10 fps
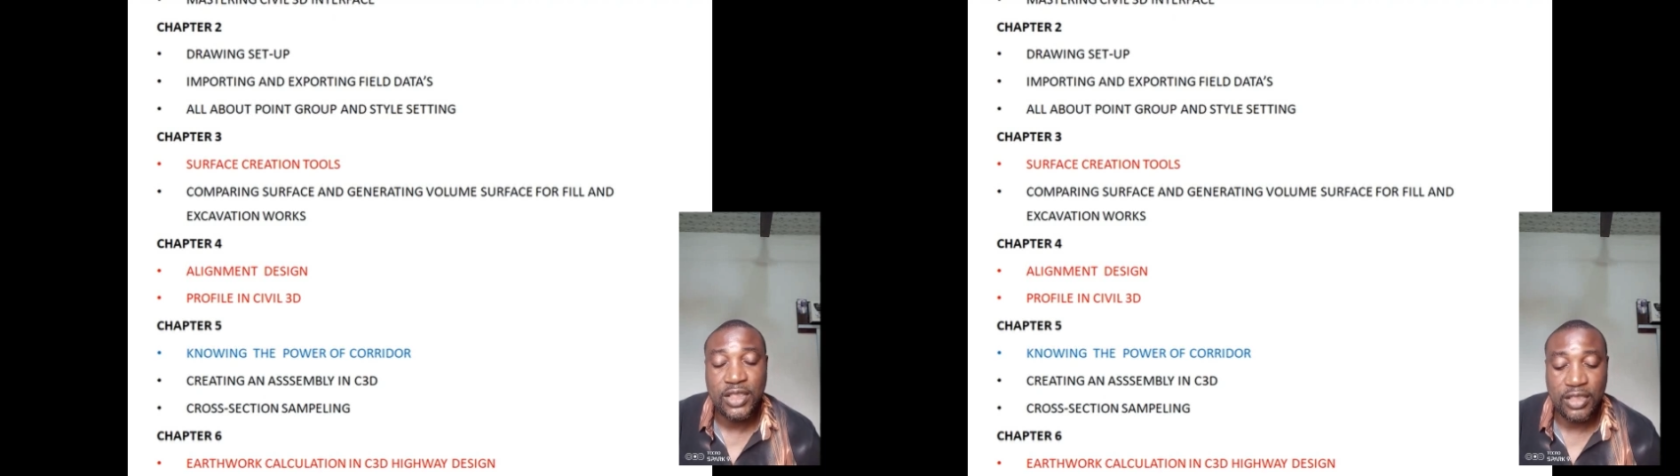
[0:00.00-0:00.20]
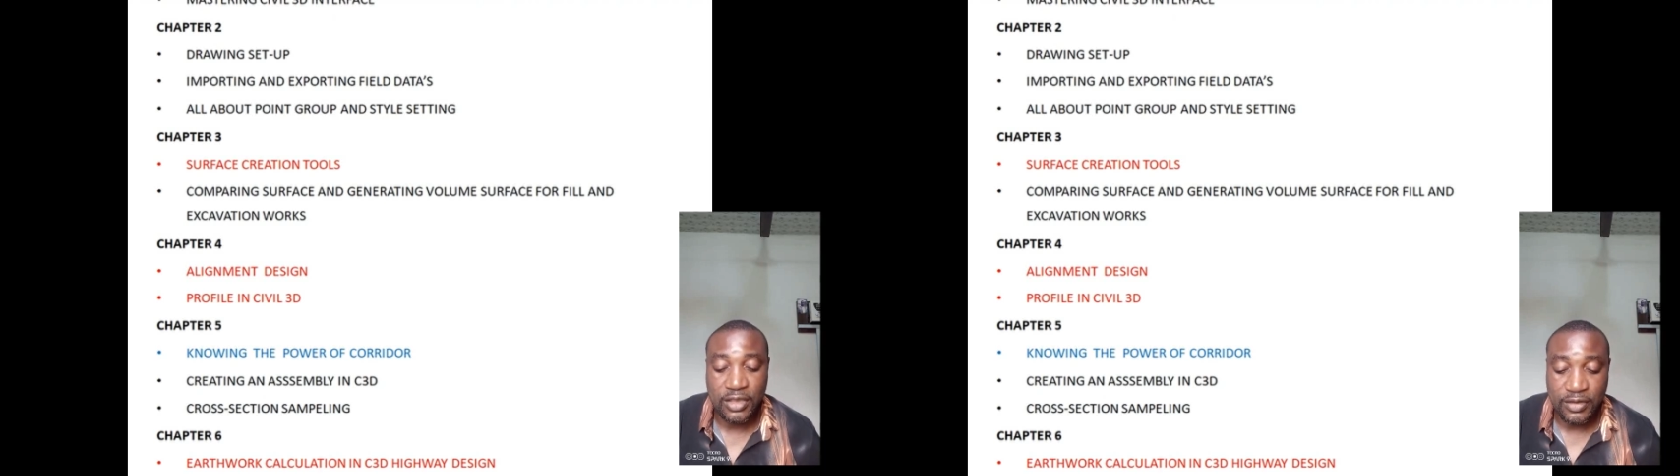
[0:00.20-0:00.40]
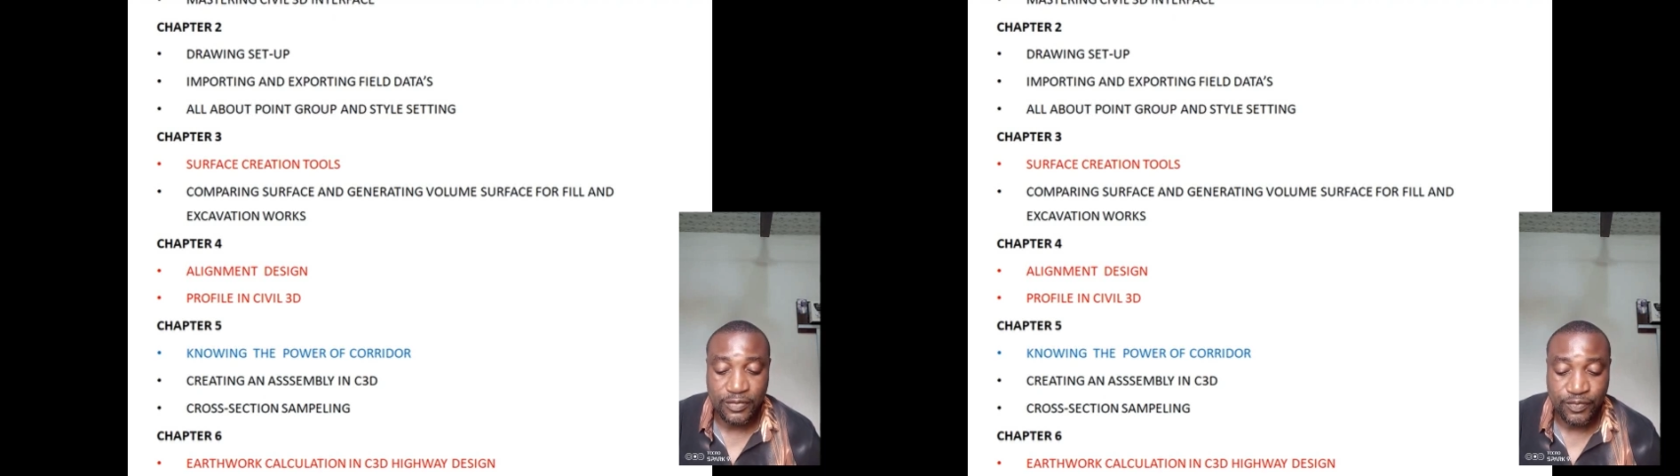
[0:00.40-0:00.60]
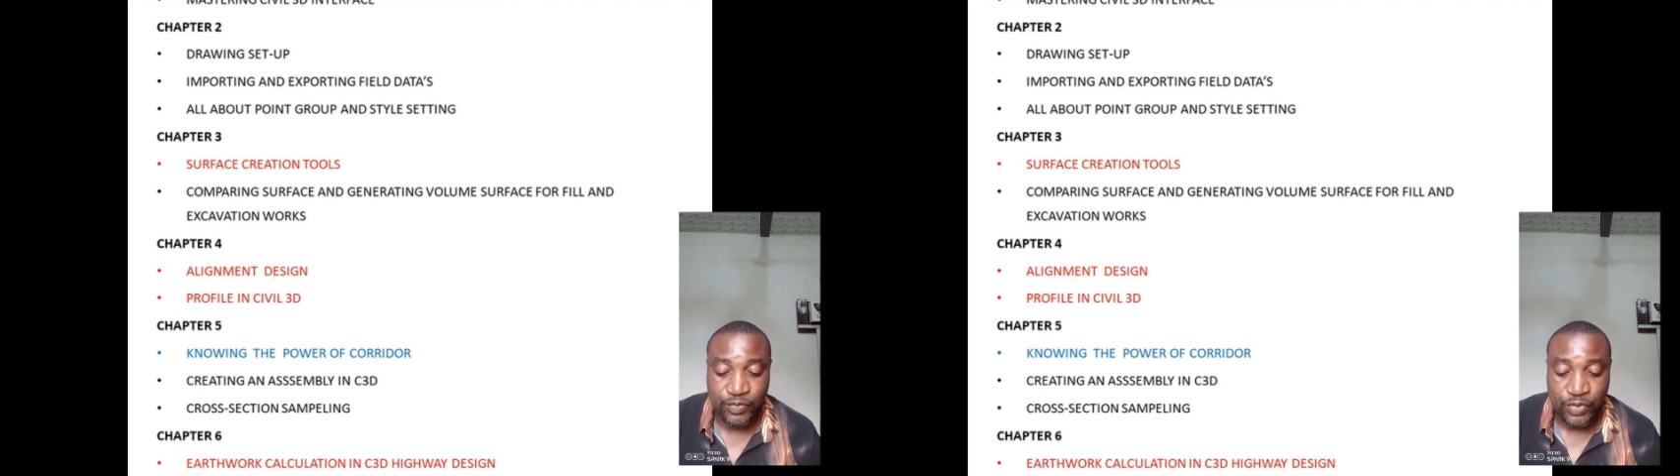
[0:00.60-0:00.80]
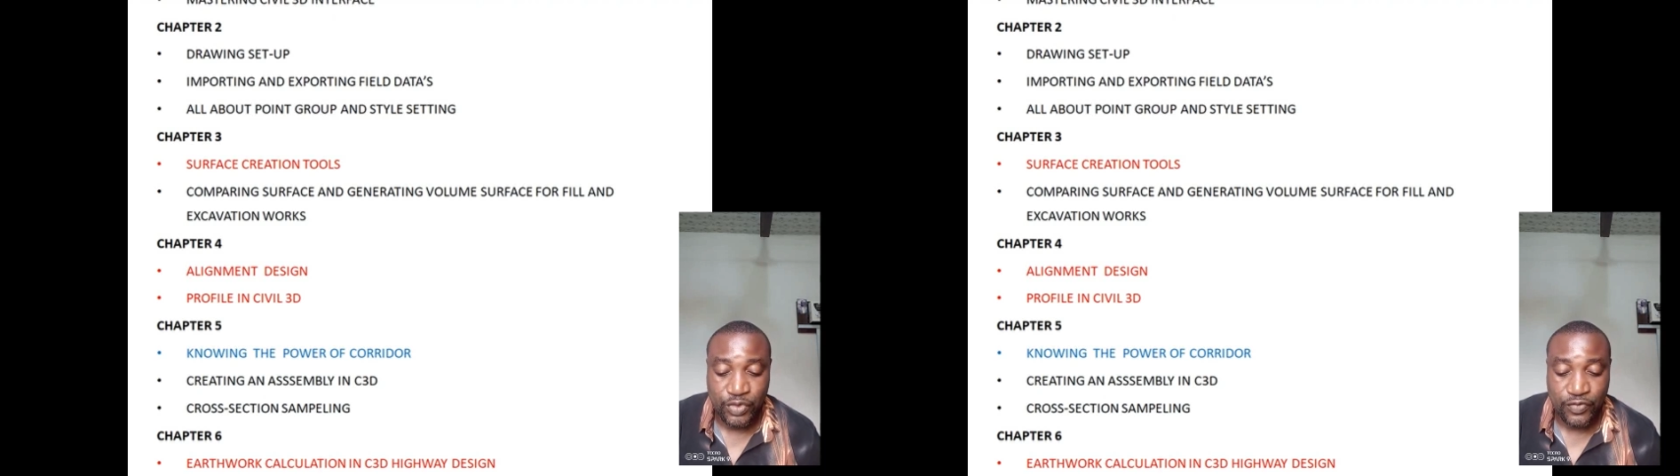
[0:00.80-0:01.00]

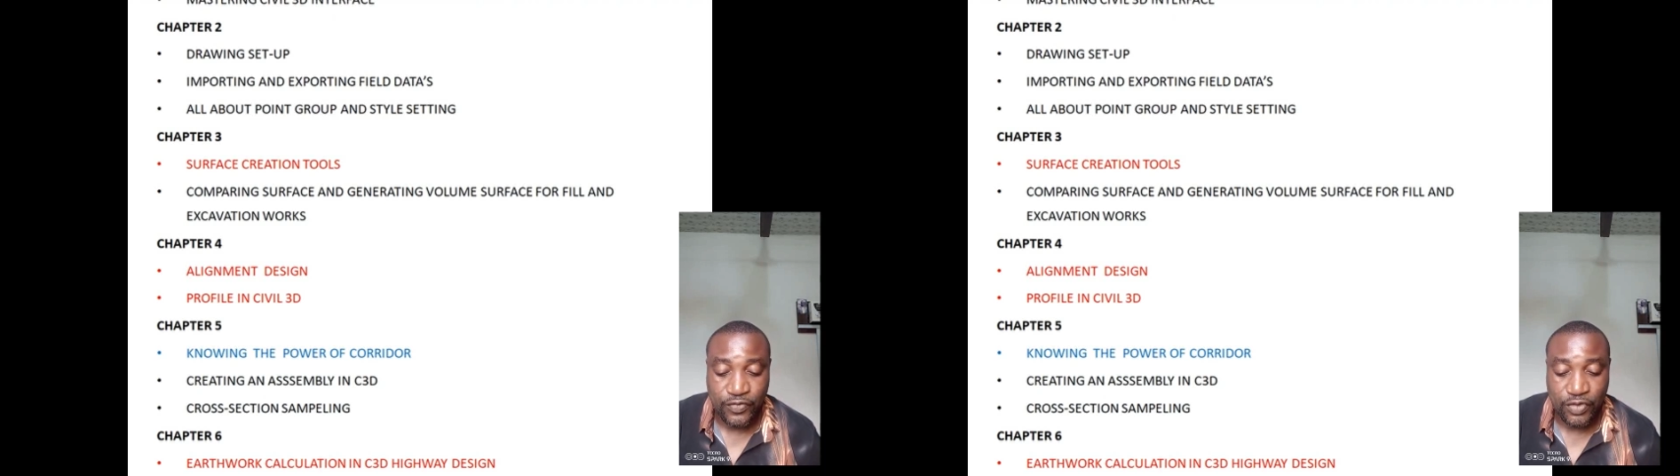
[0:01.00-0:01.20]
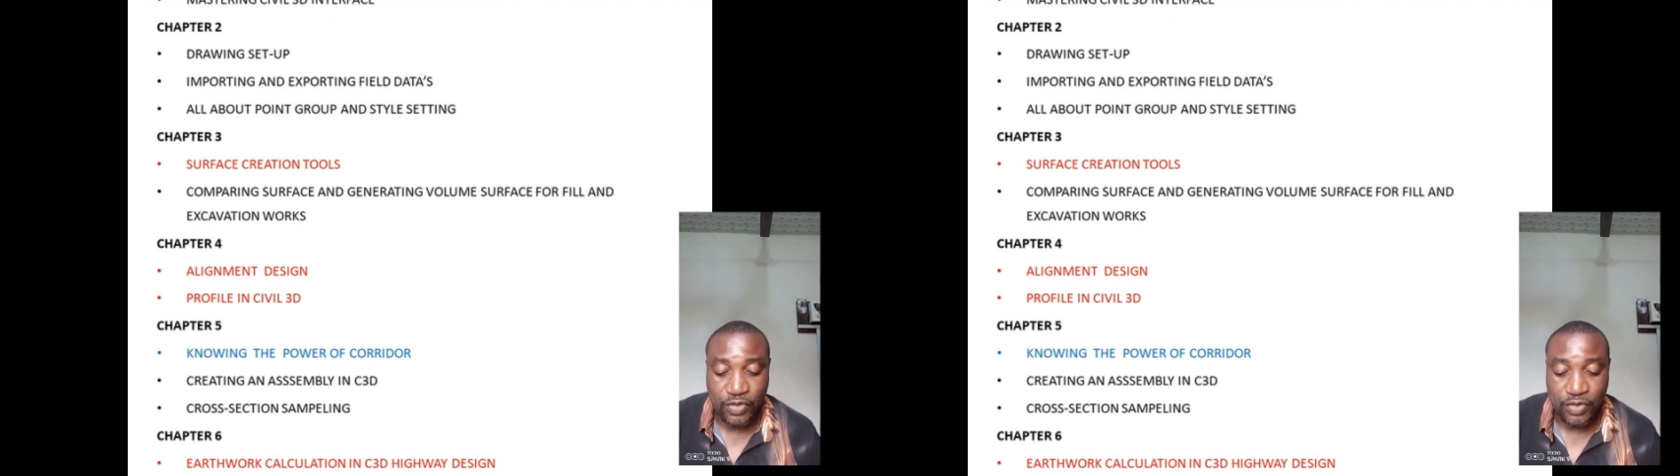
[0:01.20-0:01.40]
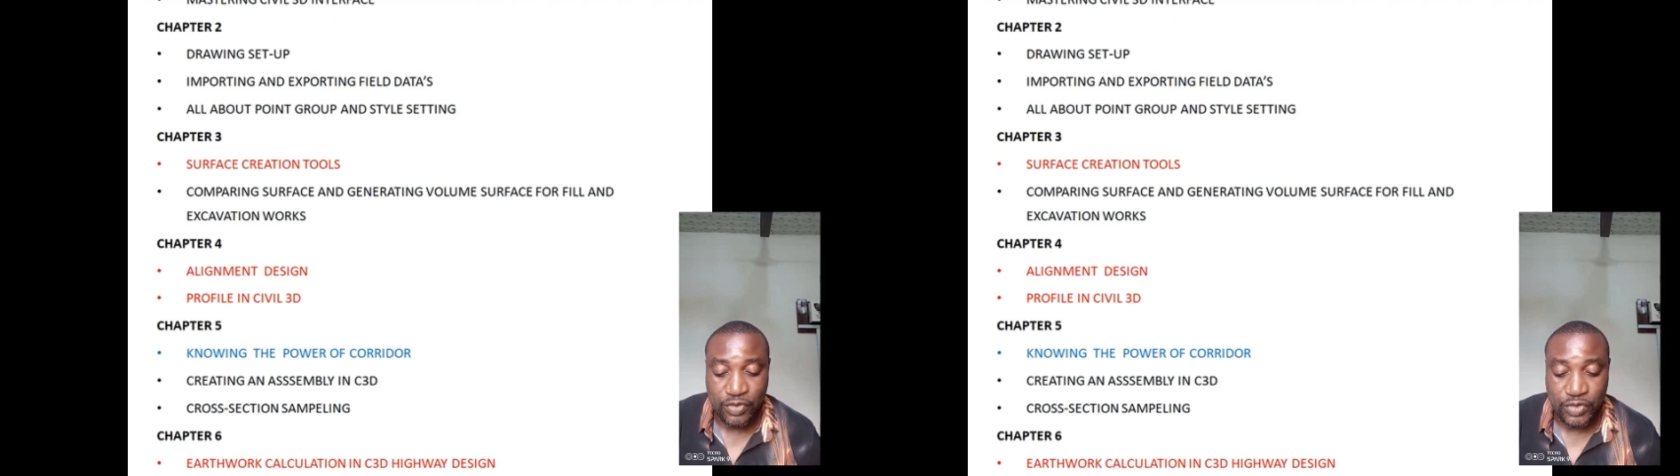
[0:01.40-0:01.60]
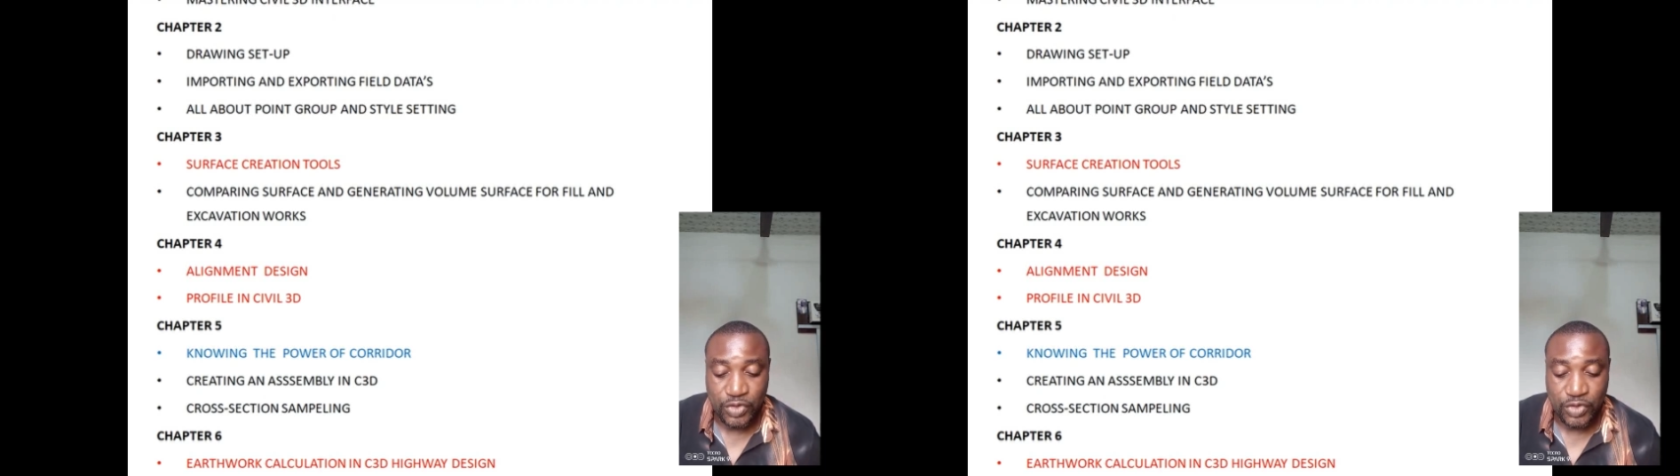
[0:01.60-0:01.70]
for